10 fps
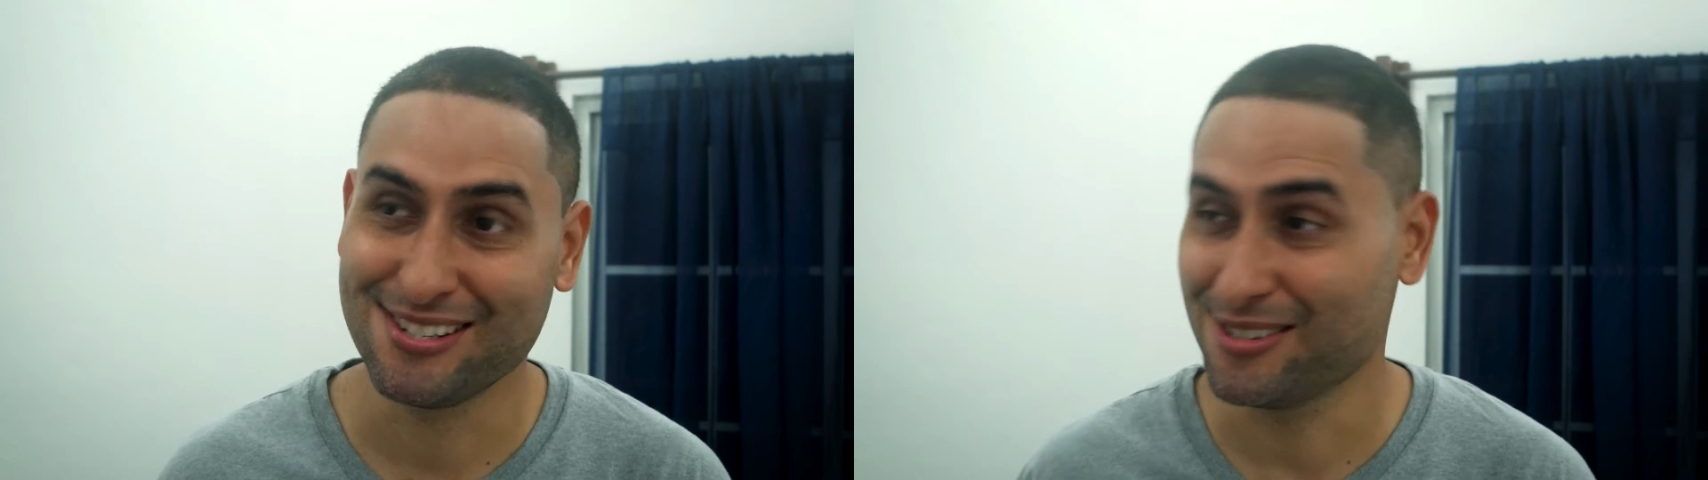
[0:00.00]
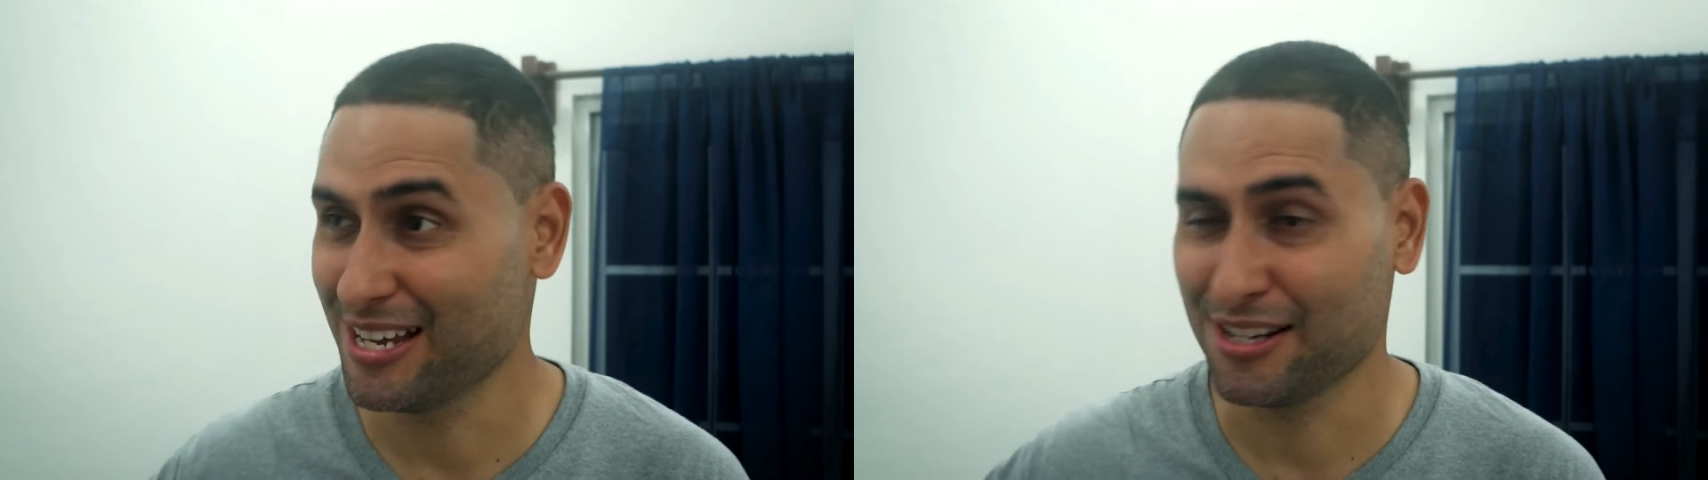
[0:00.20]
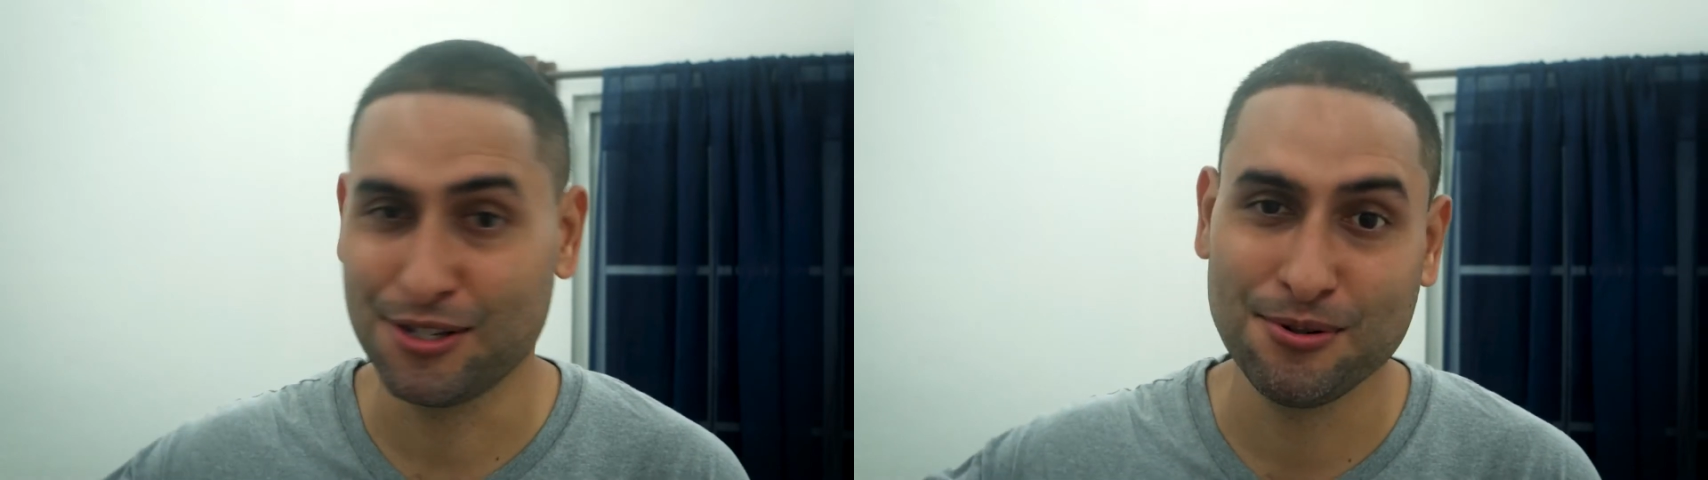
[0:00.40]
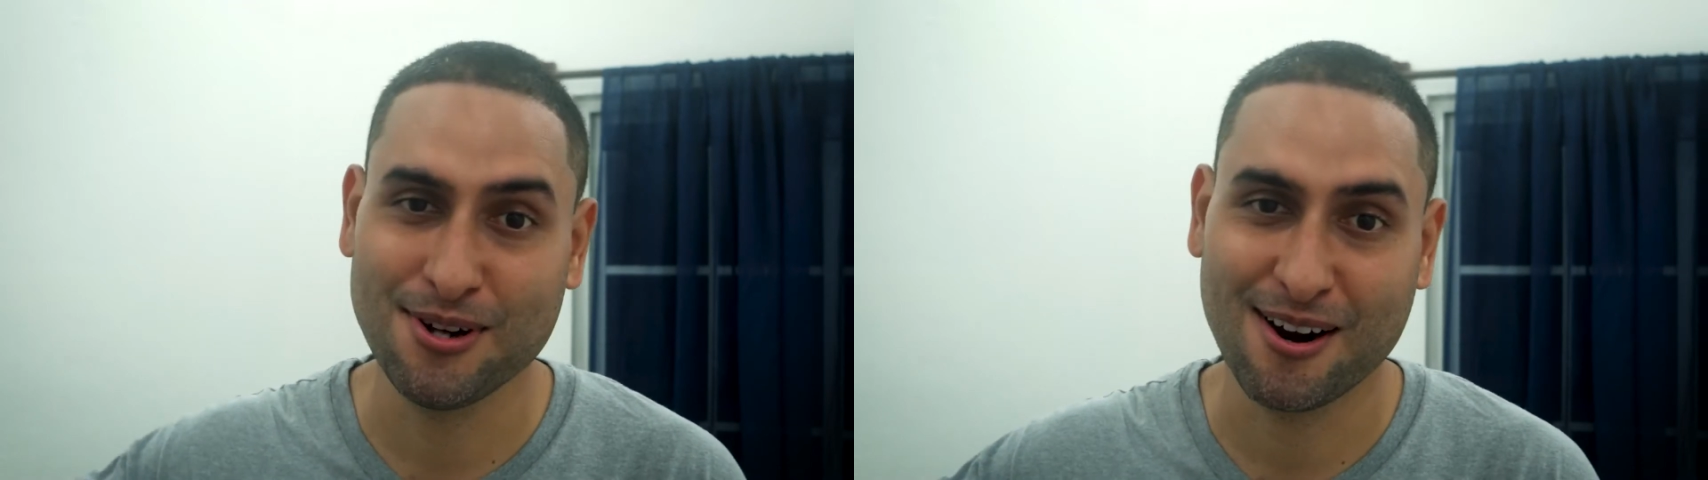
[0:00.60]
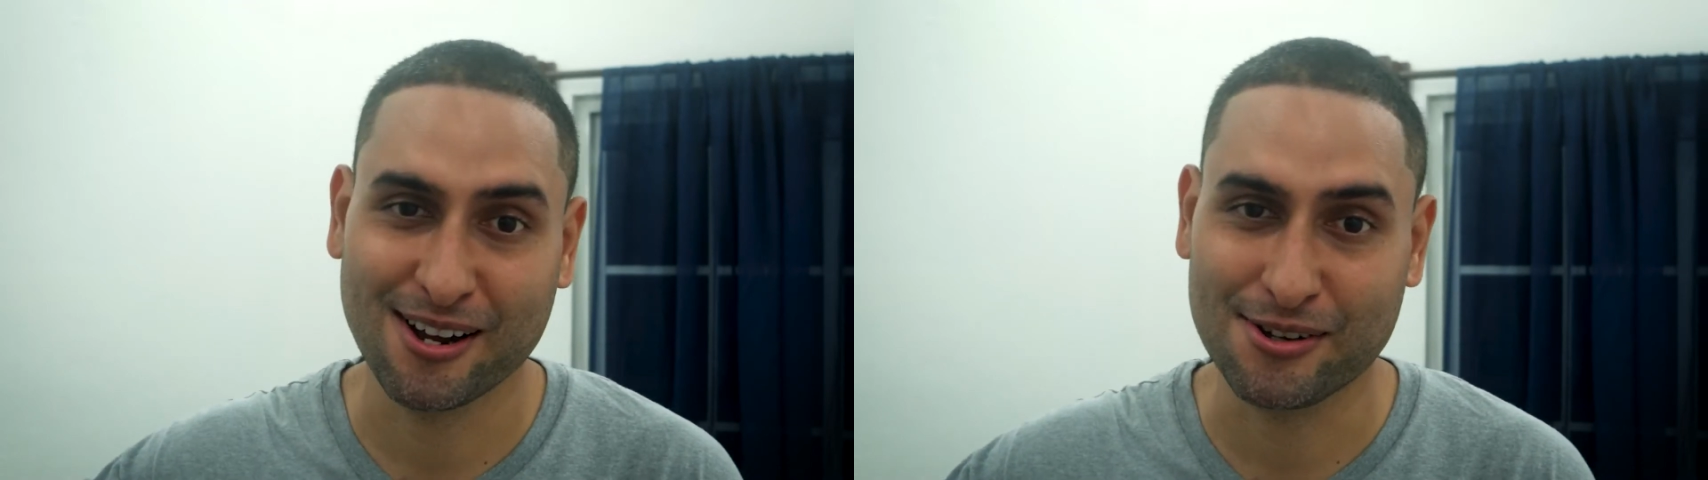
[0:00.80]
it's getting too
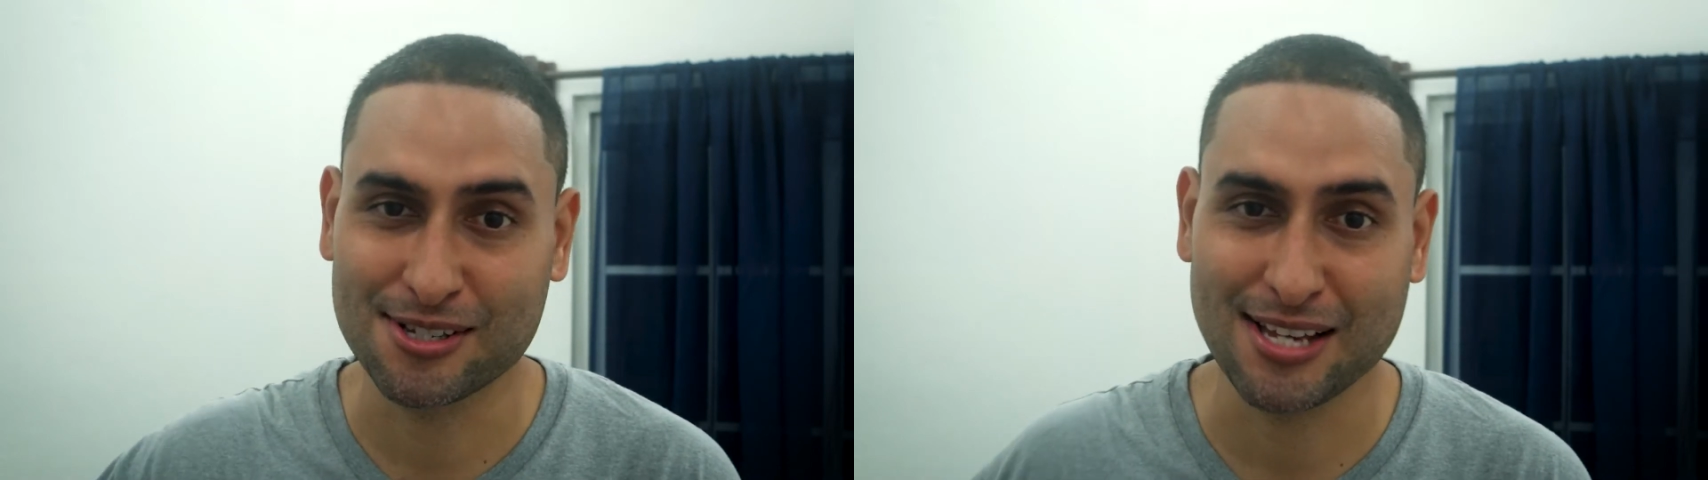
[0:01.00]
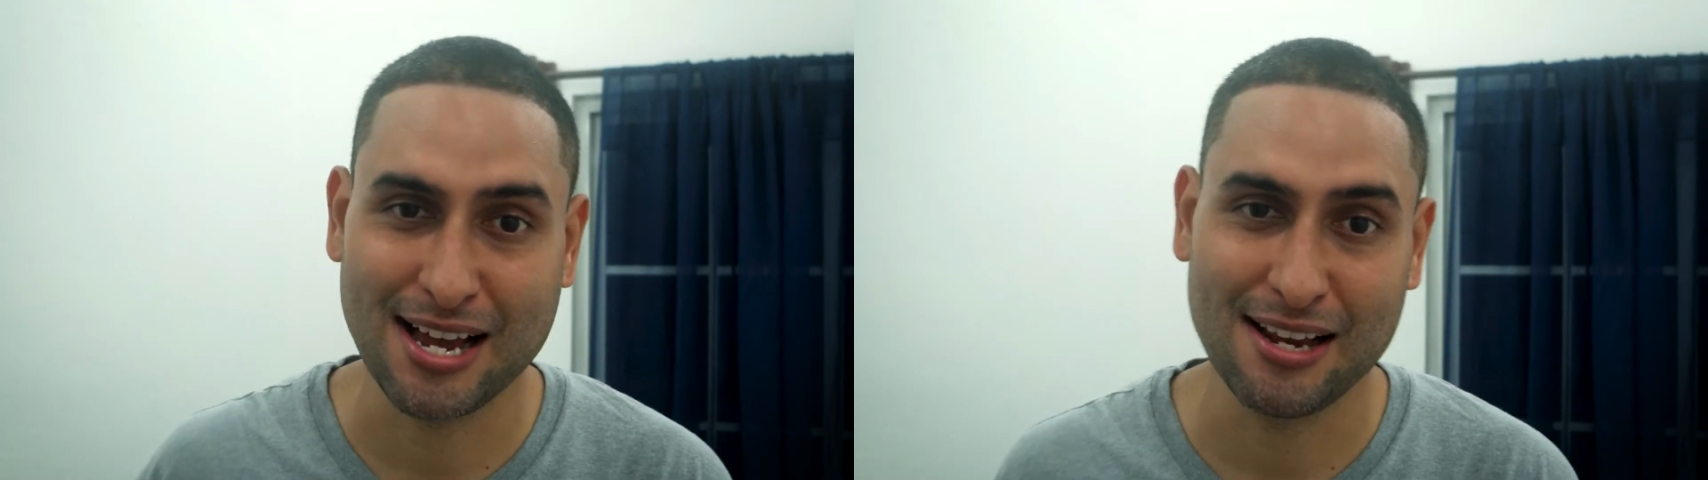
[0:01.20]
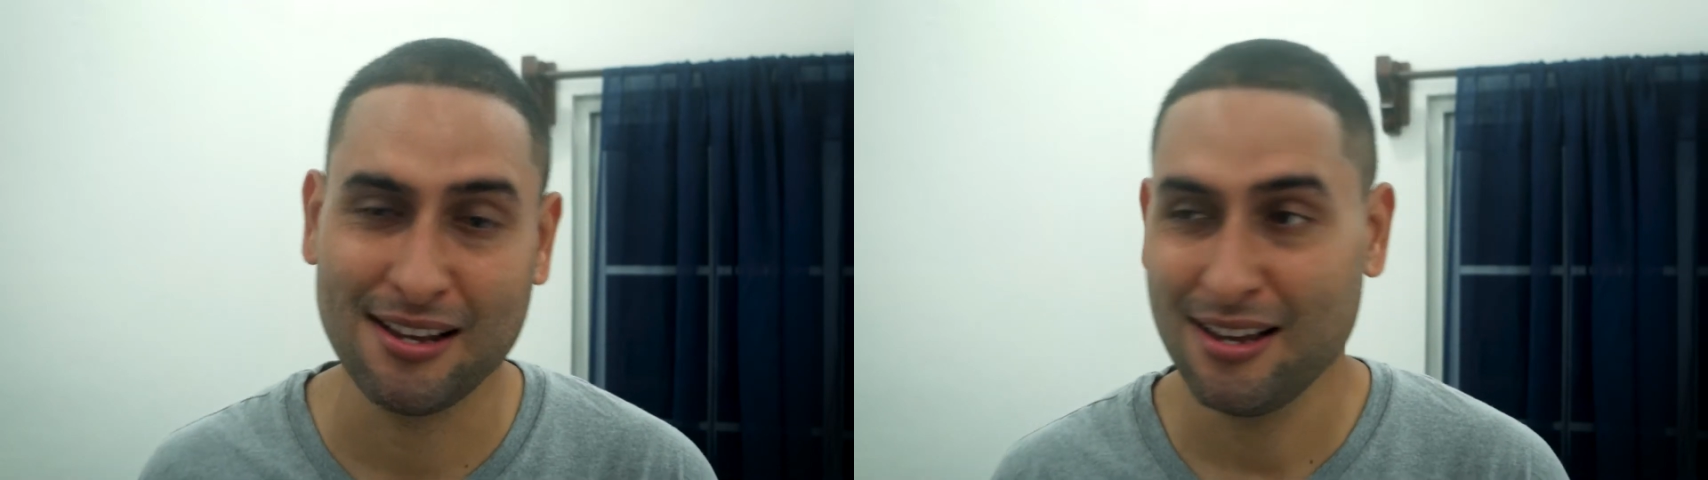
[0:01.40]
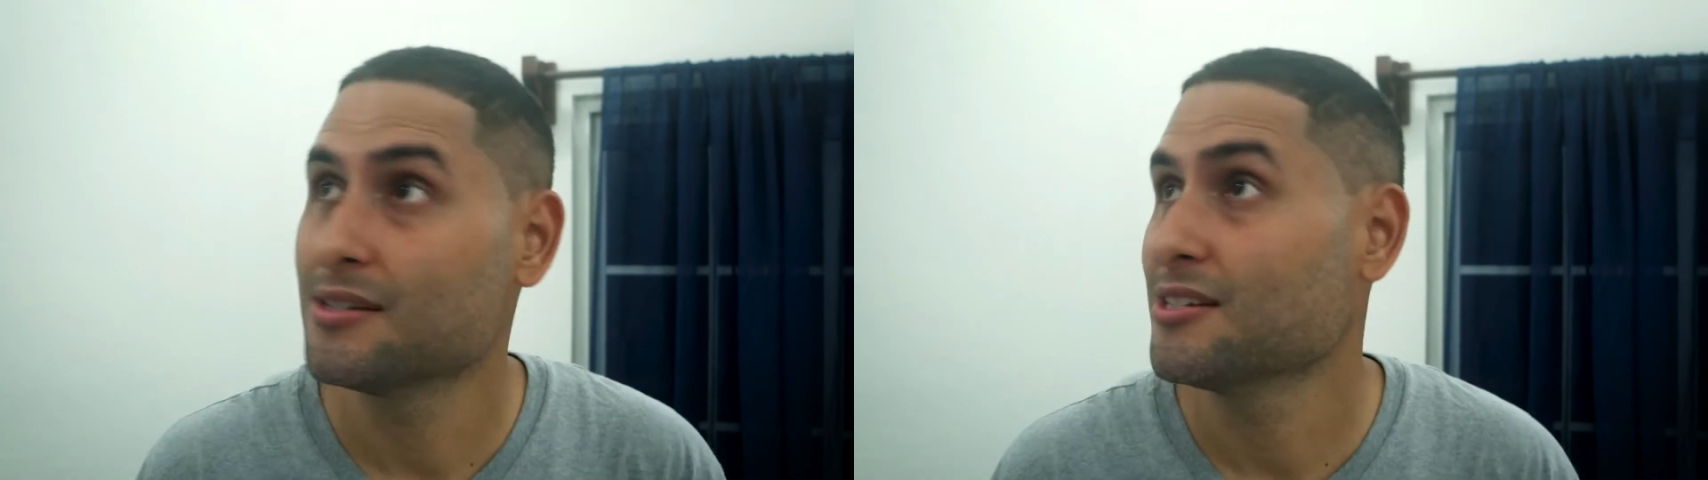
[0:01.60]
dark outside.